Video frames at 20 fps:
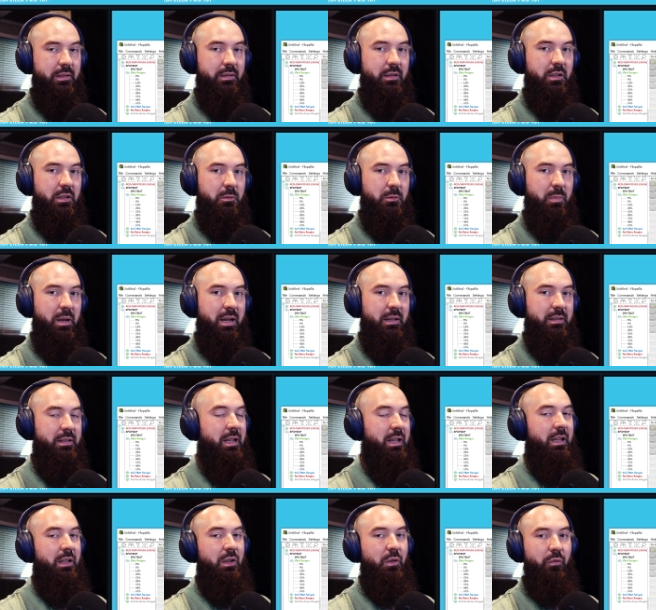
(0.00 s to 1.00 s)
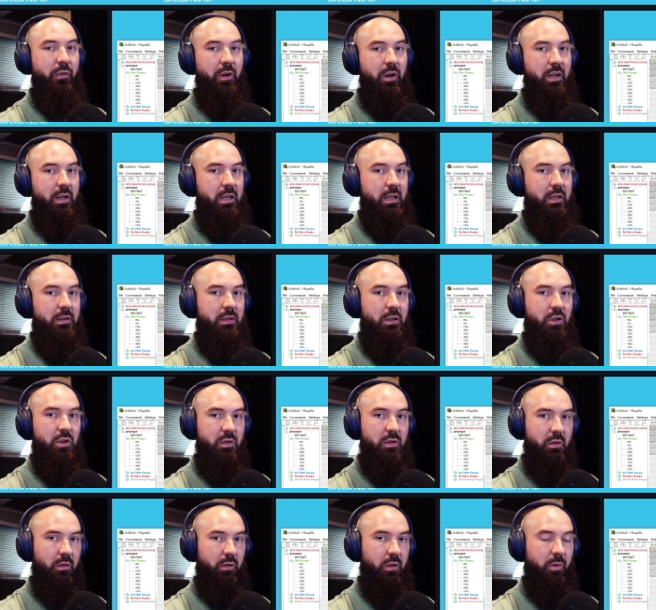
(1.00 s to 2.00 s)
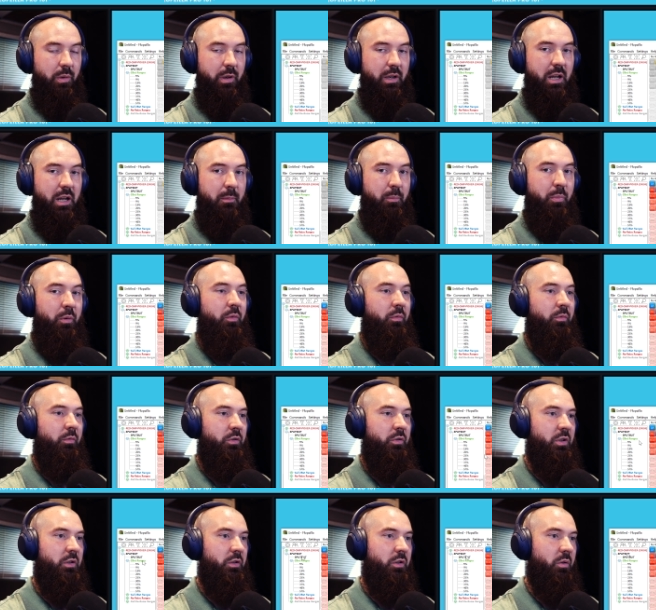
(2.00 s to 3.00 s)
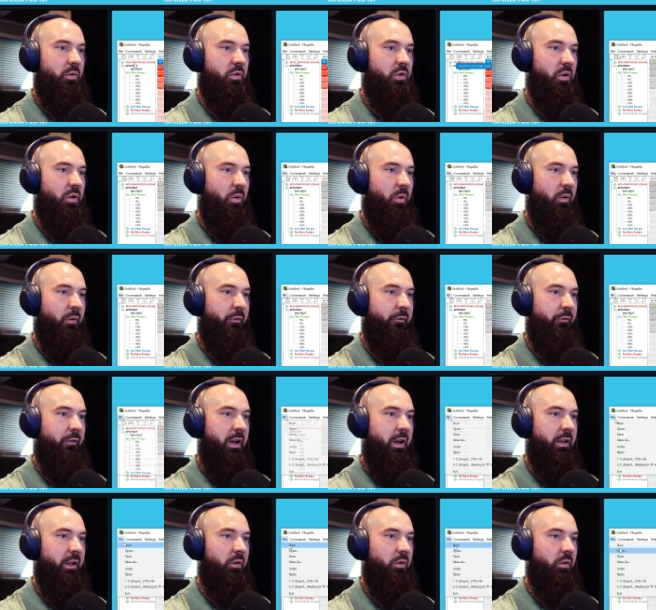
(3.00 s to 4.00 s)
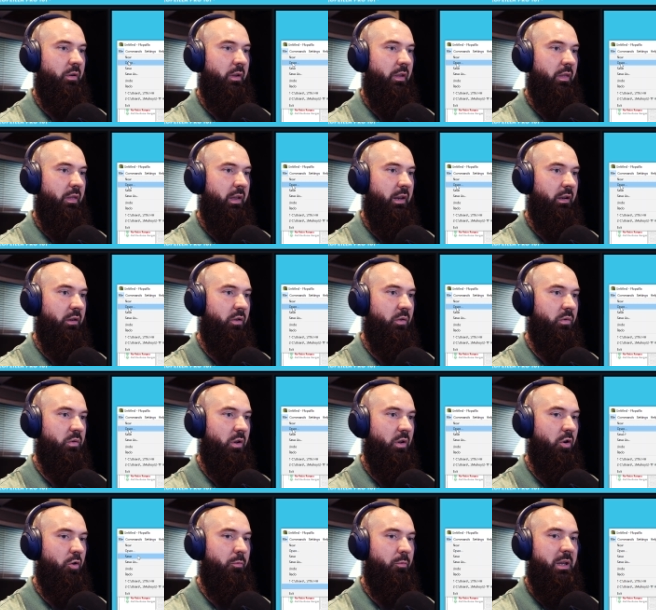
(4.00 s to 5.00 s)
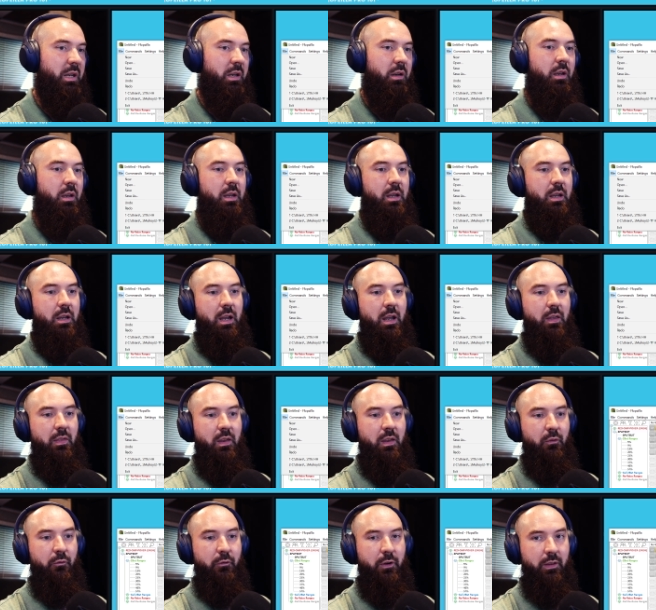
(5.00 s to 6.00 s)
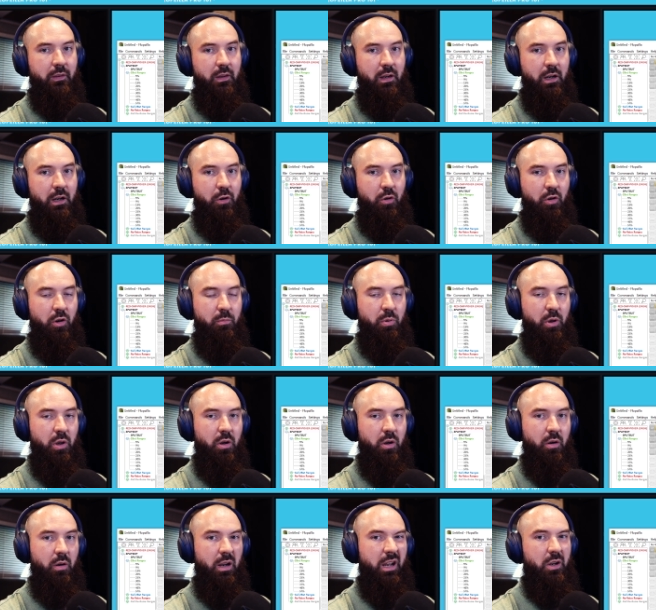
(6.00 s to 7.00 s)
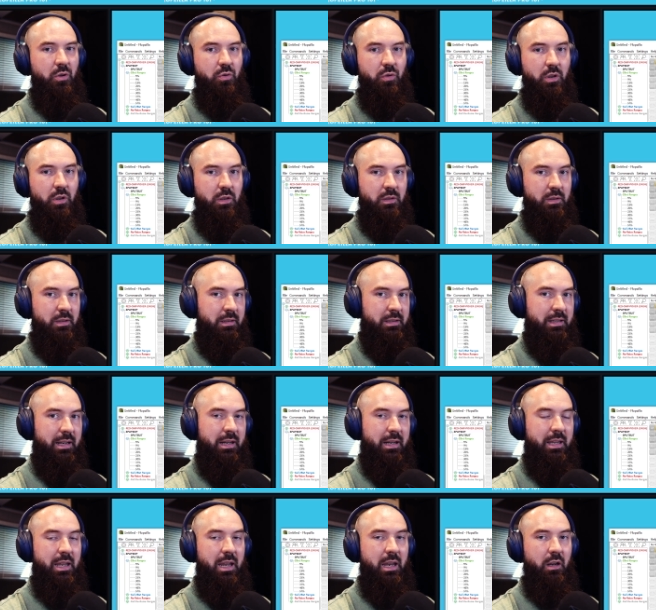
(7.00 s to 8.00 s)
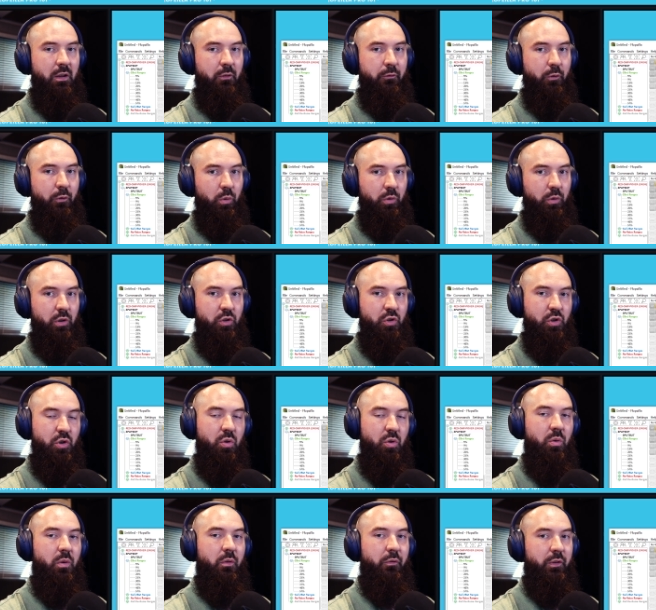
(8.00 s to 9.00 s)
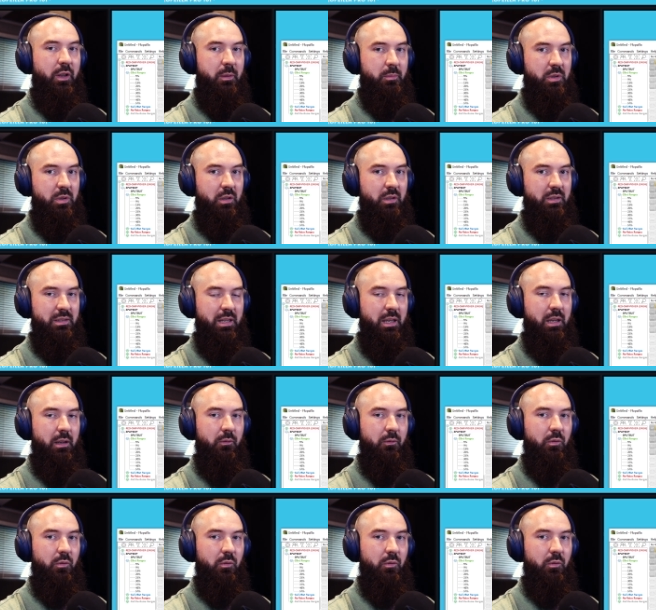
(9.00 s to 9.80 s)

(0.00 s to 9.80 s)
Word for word: this spot, it's very easy just to load it up. Just go to File, then go to Open, and then find it on your computer. I usually just dedicate a folder to Flopzilla Saves.